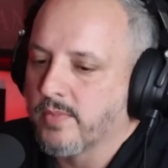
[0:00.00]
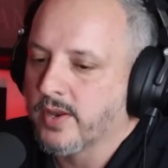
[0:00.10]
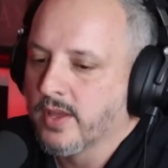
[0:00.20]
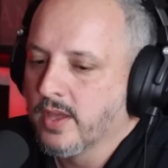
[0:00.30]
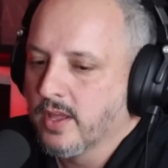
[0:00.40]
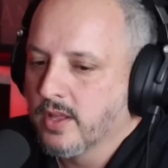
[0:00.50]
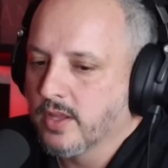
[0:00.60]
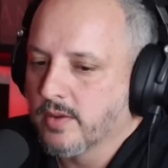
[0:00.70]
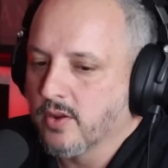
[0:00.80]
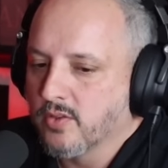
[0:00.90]
But
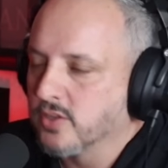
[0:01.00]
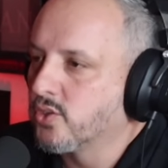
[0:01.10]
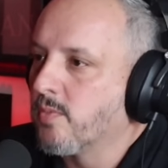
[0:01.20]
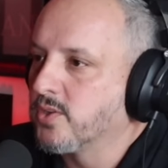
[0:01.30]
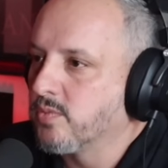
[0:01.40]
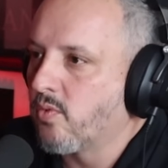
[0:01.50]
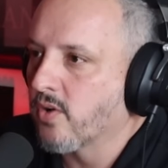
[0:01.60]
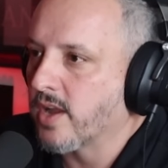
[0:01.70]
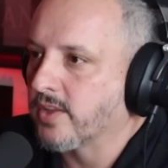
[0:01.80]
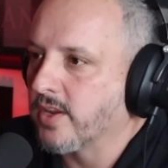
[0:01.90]
there's so much
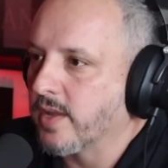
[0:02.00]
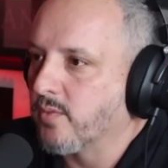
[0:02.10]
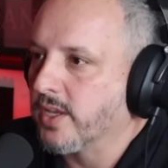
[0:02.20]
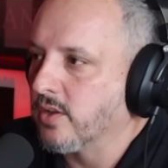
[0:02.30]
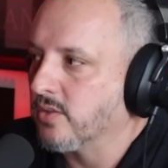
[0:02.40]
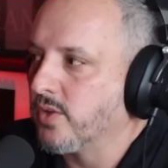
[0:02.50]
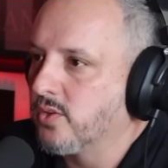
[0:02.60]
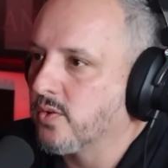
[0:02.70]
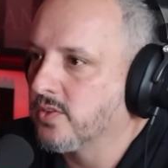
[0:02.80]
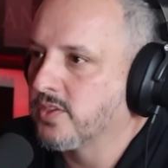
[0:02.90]
more out there that
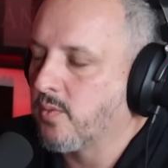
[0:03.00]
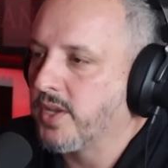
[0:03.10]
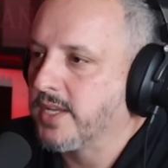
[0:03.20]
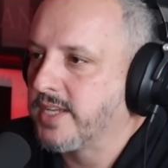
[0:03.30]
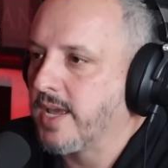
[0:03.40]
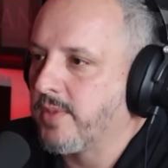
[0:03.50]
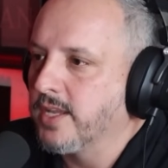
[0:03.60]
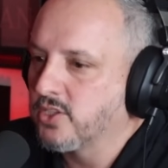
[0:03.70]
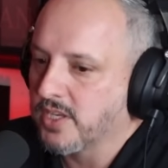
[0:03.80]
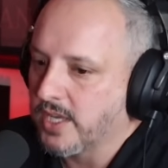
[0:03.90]
resources that we can tap
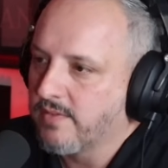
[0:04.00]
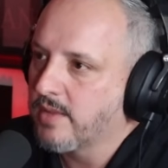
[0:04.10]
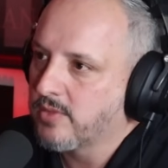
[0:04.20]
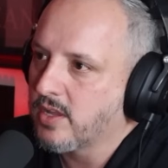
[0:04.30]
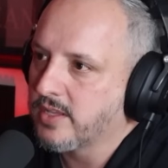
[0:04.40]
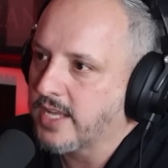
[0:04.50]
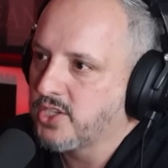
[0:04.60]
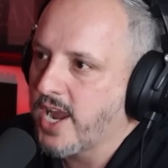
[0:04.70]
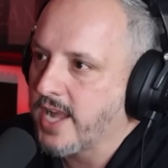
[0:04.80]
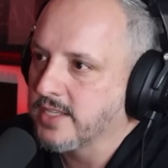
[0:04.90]
in to give them that
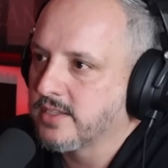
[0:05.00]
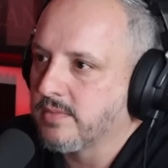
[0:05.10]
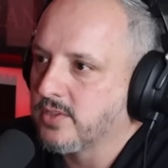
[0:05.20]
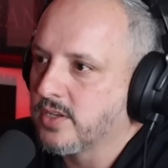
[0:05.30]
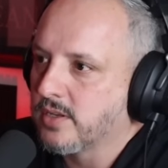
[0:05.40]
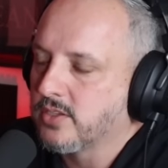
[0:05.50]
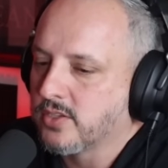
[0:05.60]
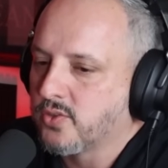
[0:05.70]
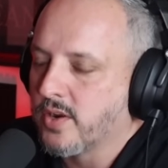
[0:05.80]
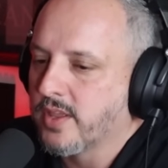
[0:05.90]
chance to
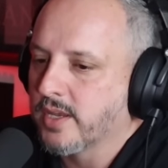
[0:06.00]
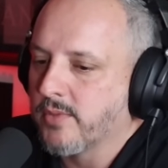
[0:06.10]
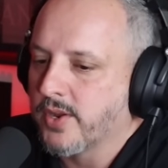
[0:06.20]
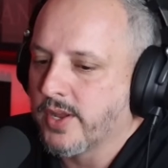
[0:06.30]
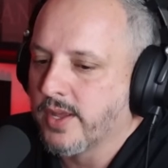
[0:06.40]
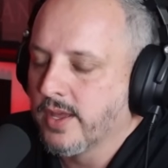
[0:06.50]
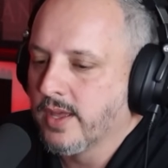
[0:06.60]
join the community.